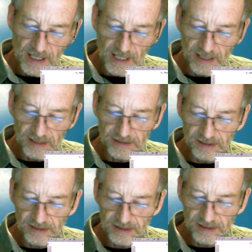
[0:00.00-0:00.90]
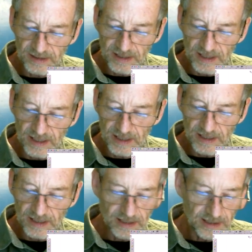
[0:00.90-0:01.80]
Exits the
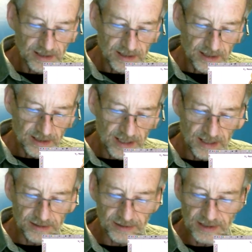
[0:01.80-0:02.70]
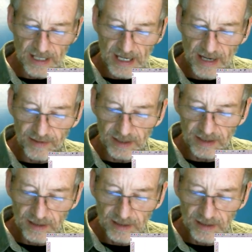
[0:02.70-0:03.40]
nasal cavity,